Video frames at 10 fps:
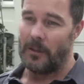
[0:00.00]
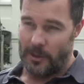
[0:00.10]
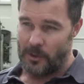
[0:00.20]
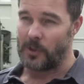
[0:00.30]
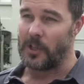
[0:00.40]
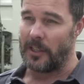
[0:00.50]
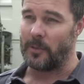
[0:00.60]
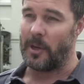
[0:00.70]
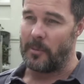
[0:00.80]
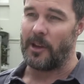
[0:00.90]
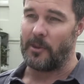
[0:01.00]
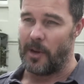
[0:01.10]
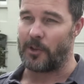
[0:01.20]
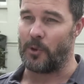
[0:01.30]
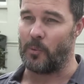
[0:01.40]
I talked to you a little bit about the
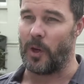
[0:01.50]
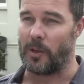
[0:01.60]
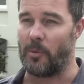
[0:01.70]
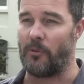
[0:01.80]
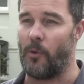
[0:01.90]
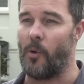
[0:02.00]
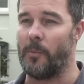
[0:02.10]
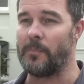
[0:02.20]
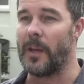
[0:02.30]
mushroom wig before.